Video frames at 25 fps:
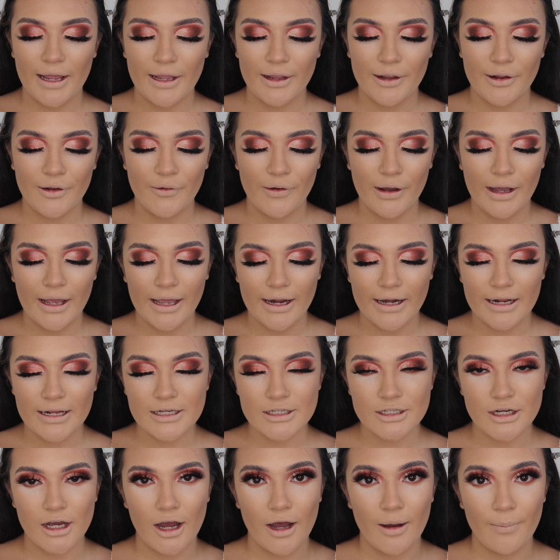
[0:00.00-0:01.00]
I go ahead
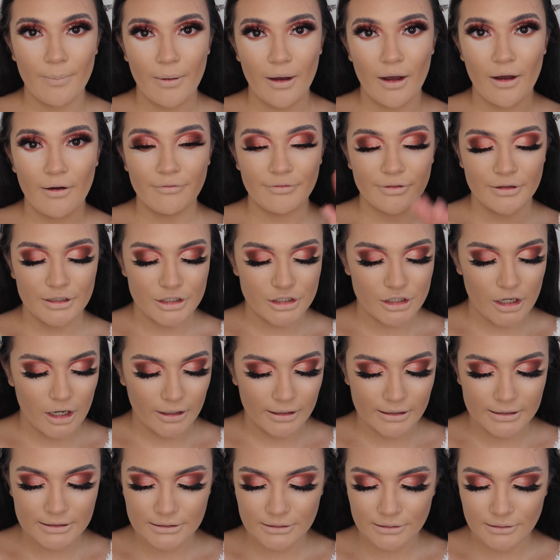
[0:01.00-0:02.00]
and top off the
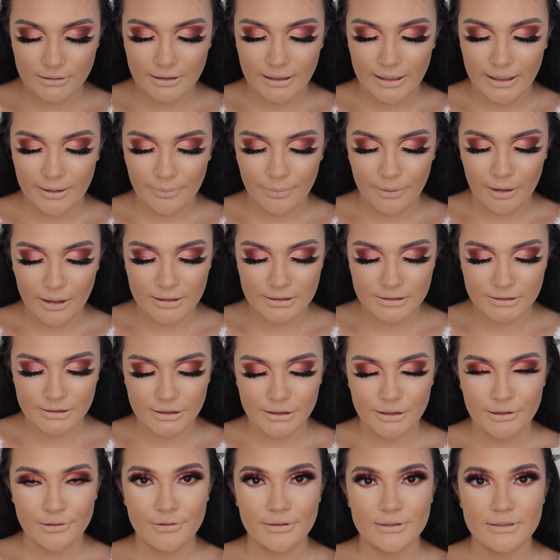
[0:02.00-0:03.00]
Chocolate Soleil
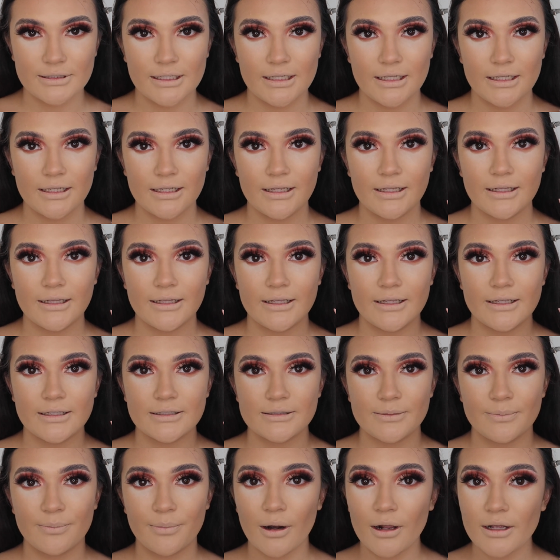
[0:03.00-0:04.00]
bronzer using
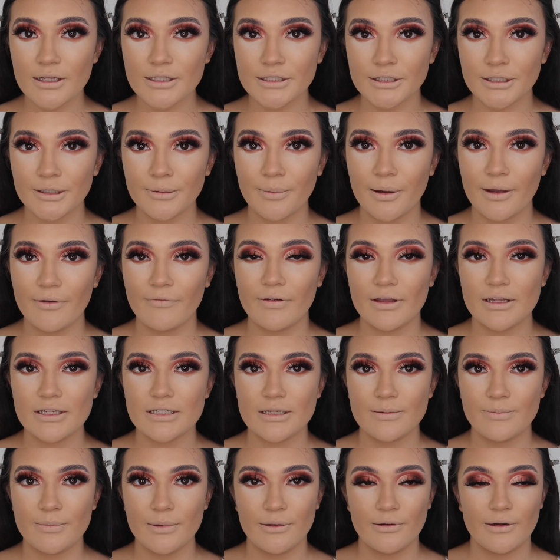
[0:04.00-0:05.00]
this bronzer by
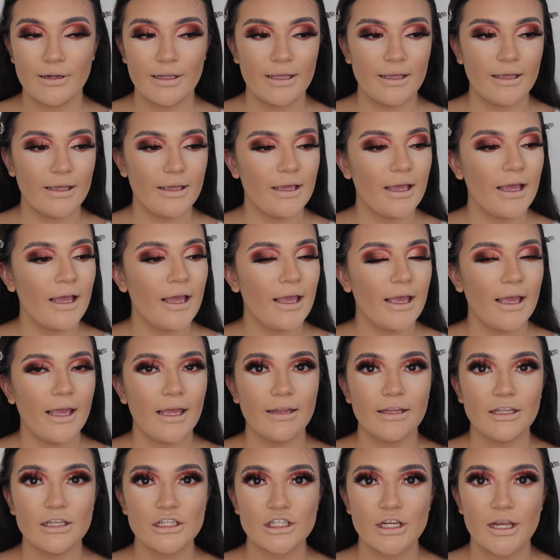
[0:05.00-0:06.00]
Fenty Beauty
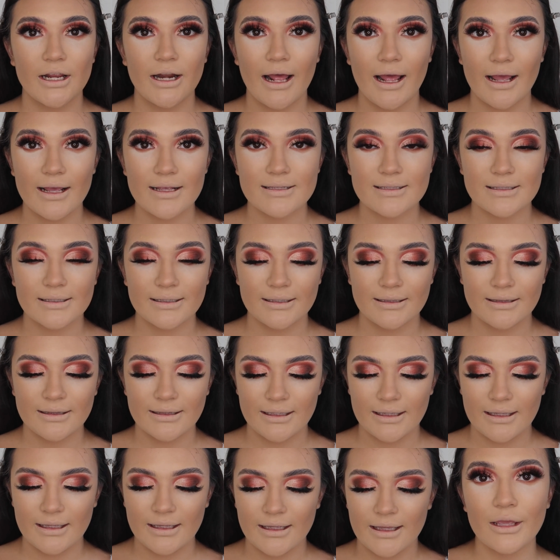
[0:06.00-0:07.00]
in the shade Eyelid
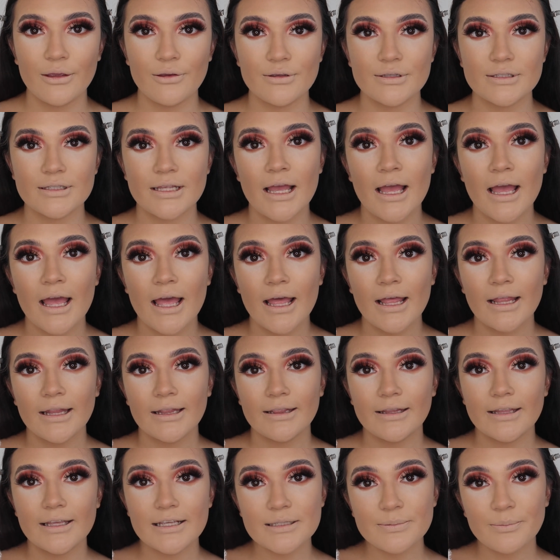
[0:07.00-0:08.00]
Ting. I use
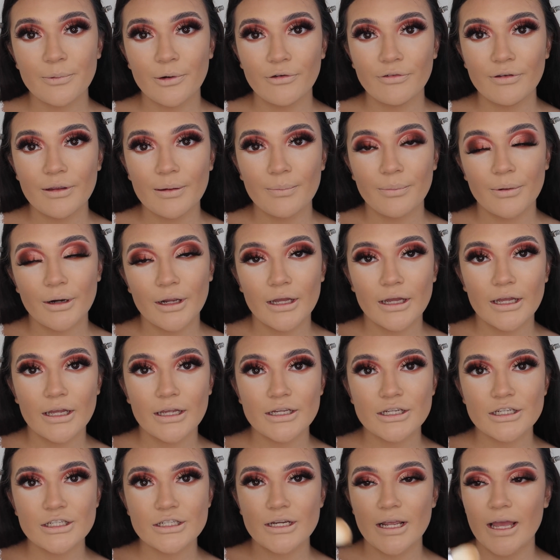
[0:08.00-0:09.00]
this Morphe
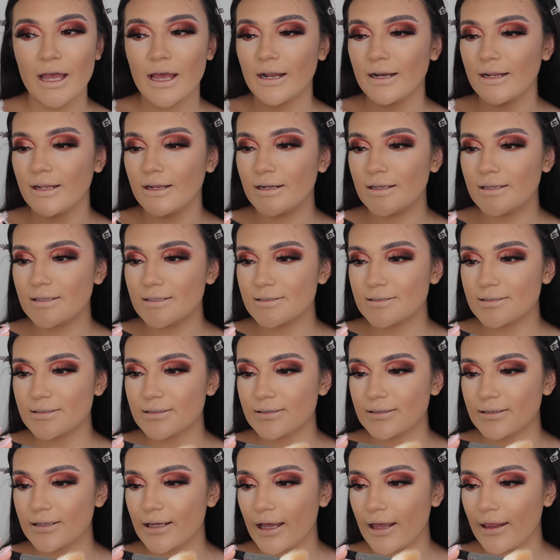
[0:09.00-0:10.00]
brush and it is
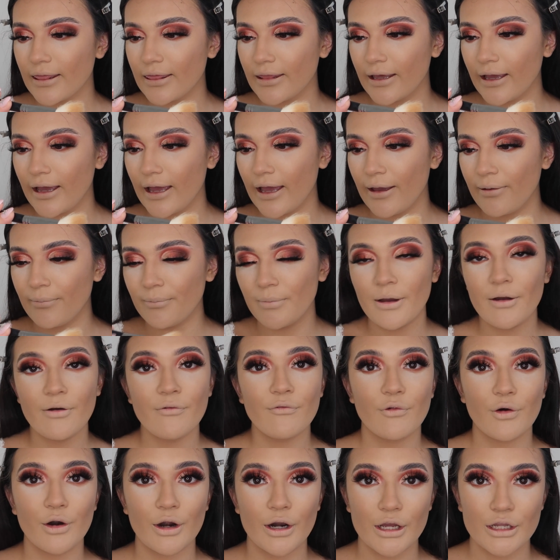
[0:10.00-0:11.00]
the
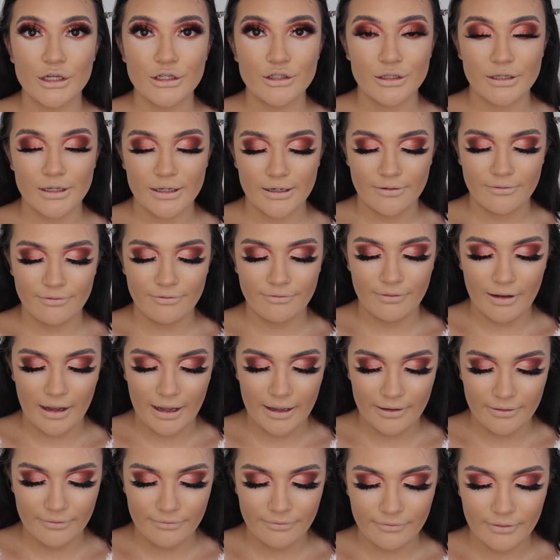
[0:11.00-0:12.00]

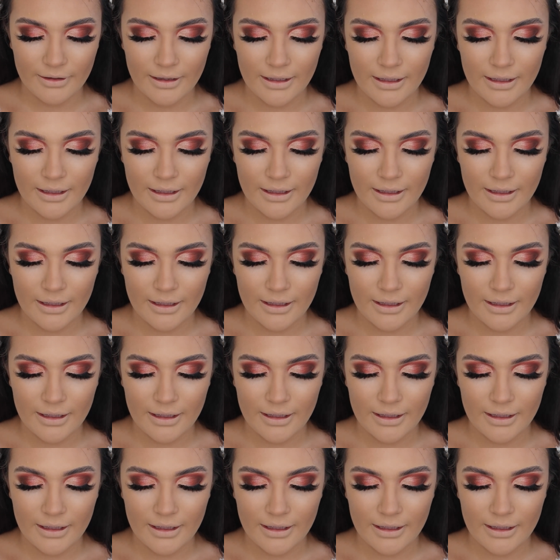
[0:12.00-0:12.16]
M405.